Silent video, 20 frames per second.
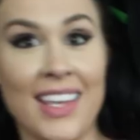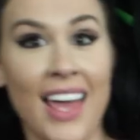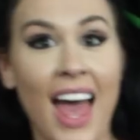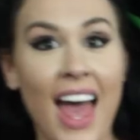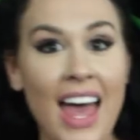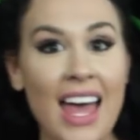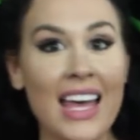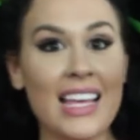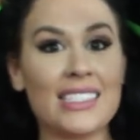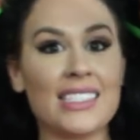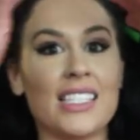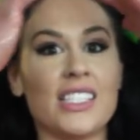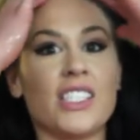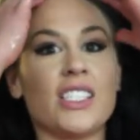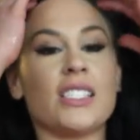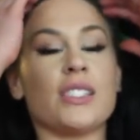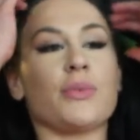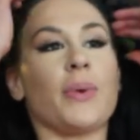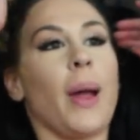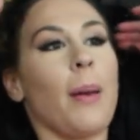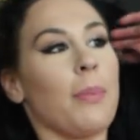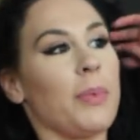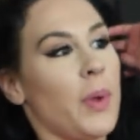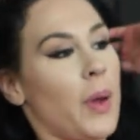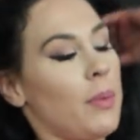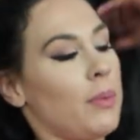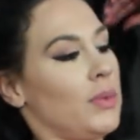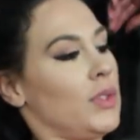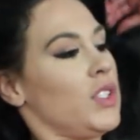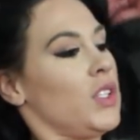Yes, I just wrapped
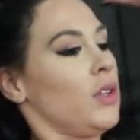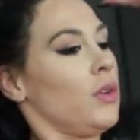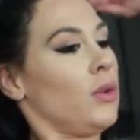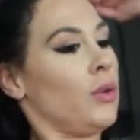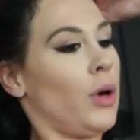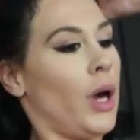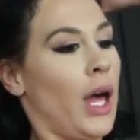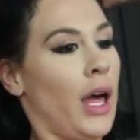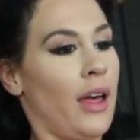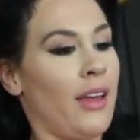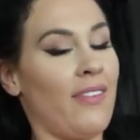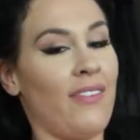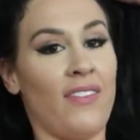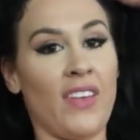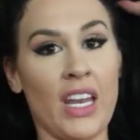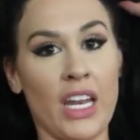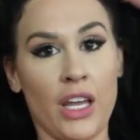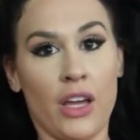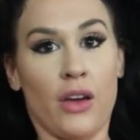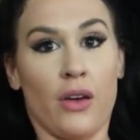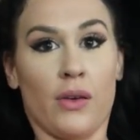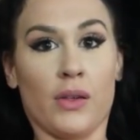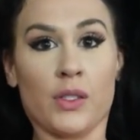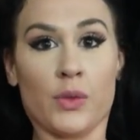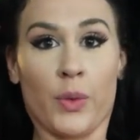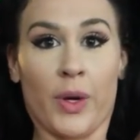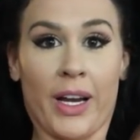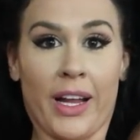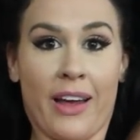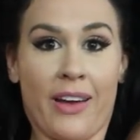up two
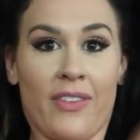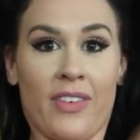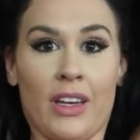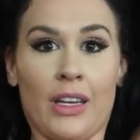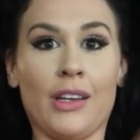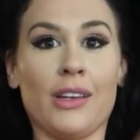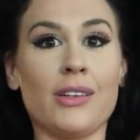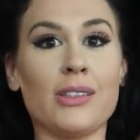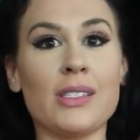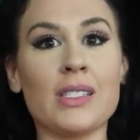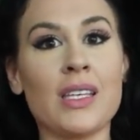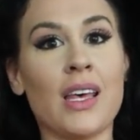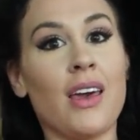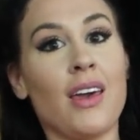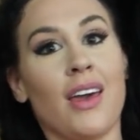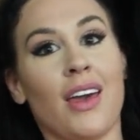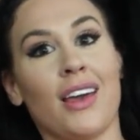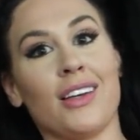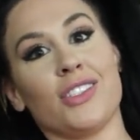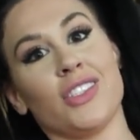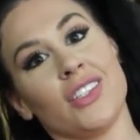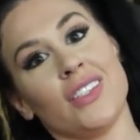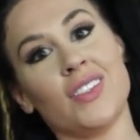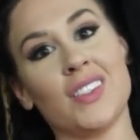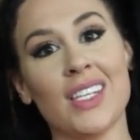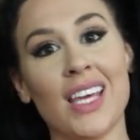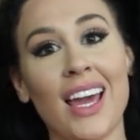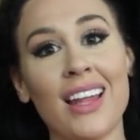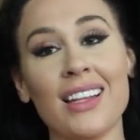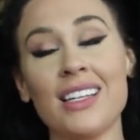videos, workout videos. As you
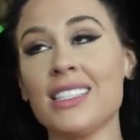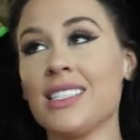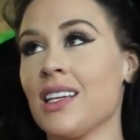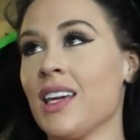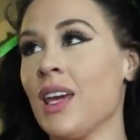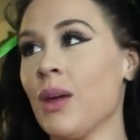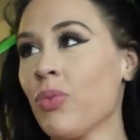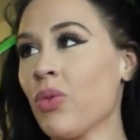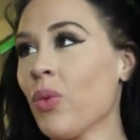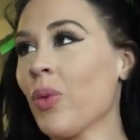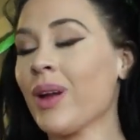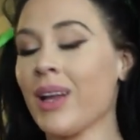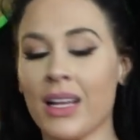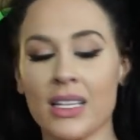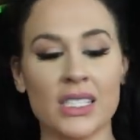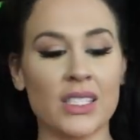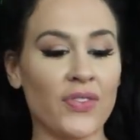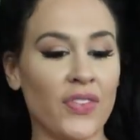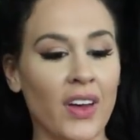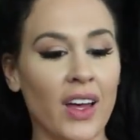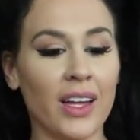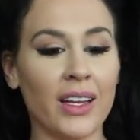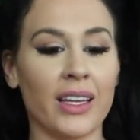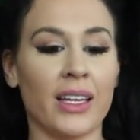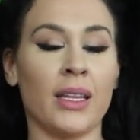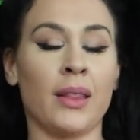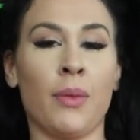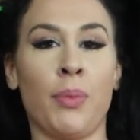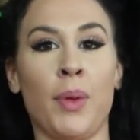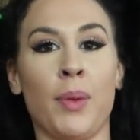can see, I like to keep the workouts fun,
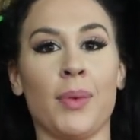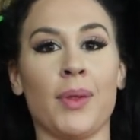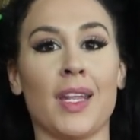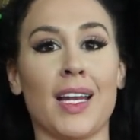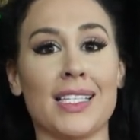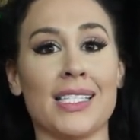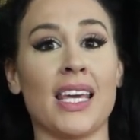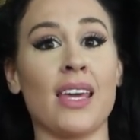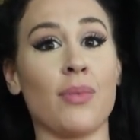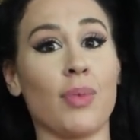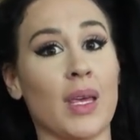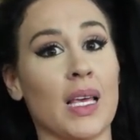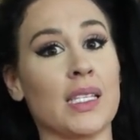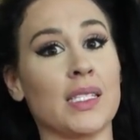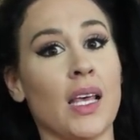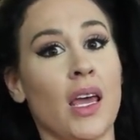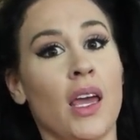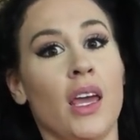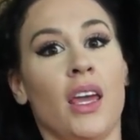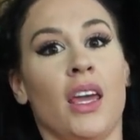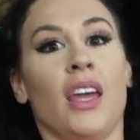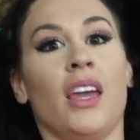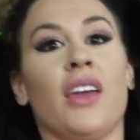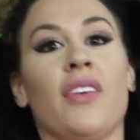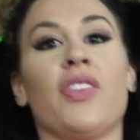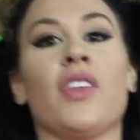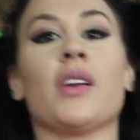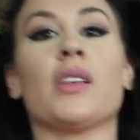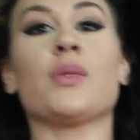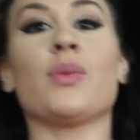keep the people entertained because
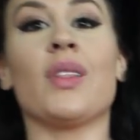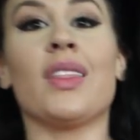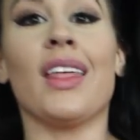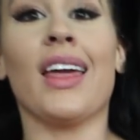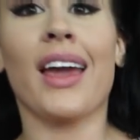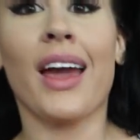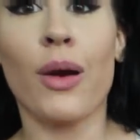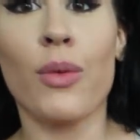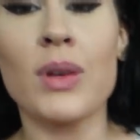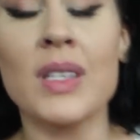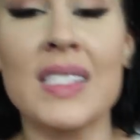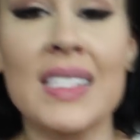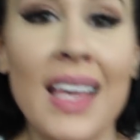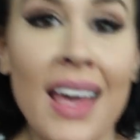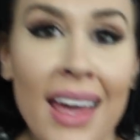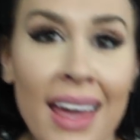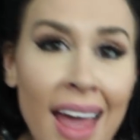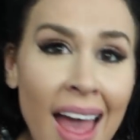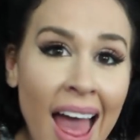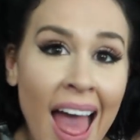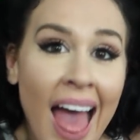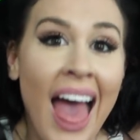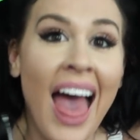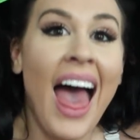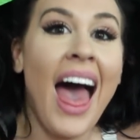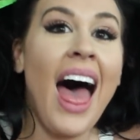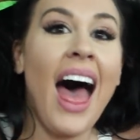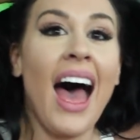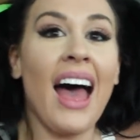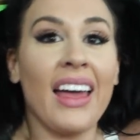if there's one thing I will say,
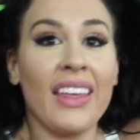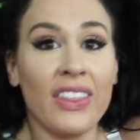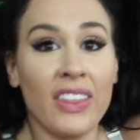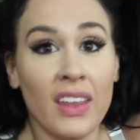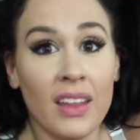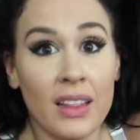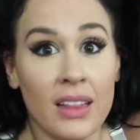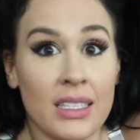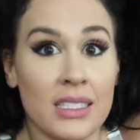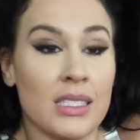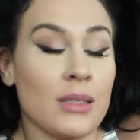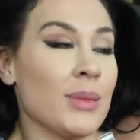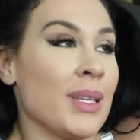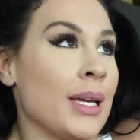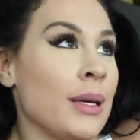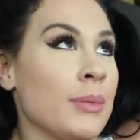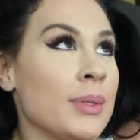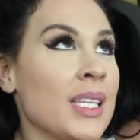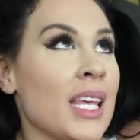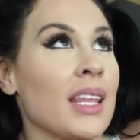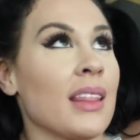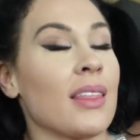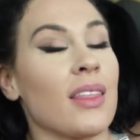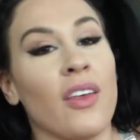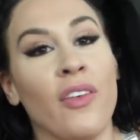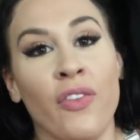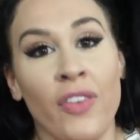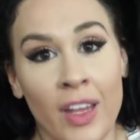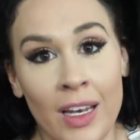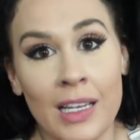I think that sometimes like
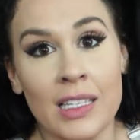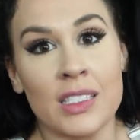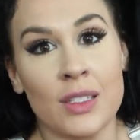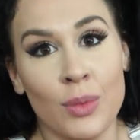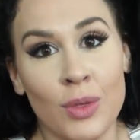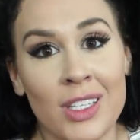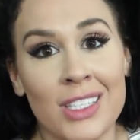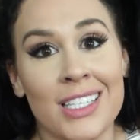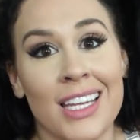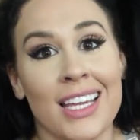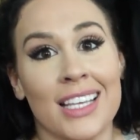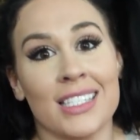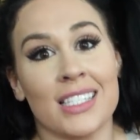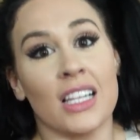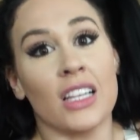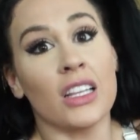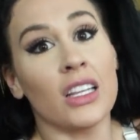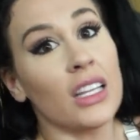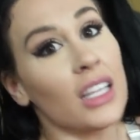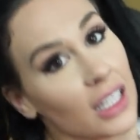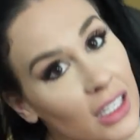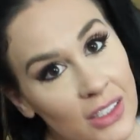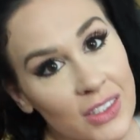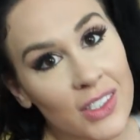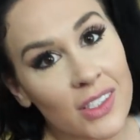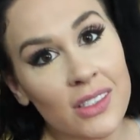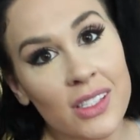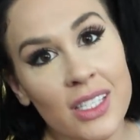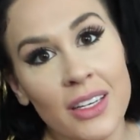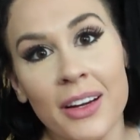the fitness community takes it a little
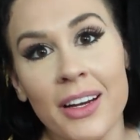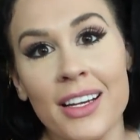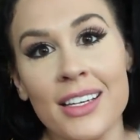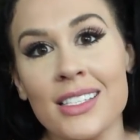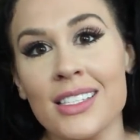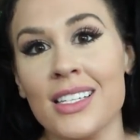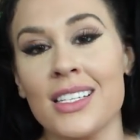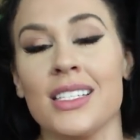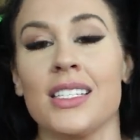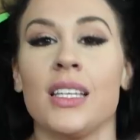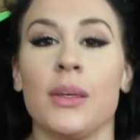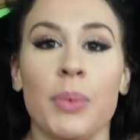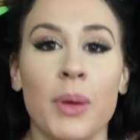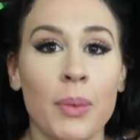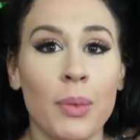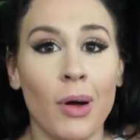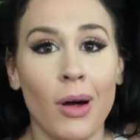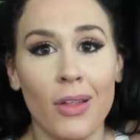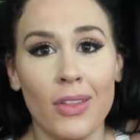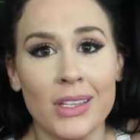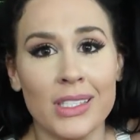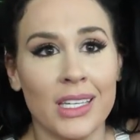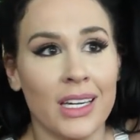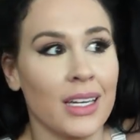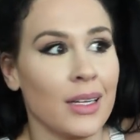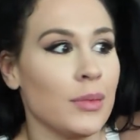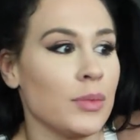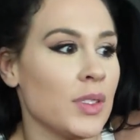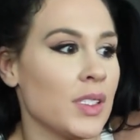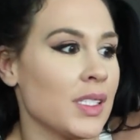too serious and I see people all the
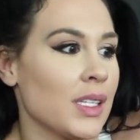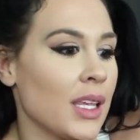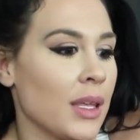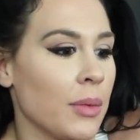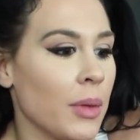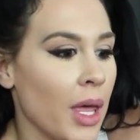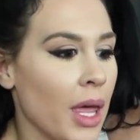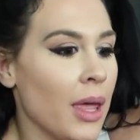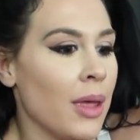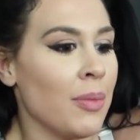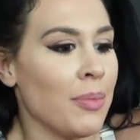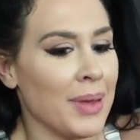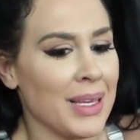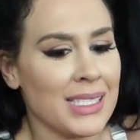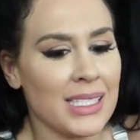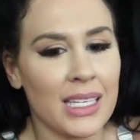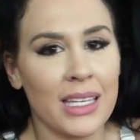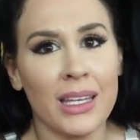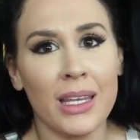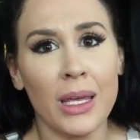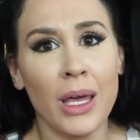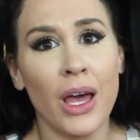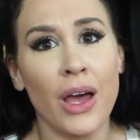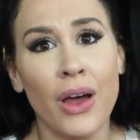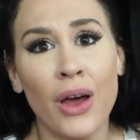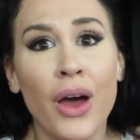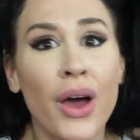time just like basically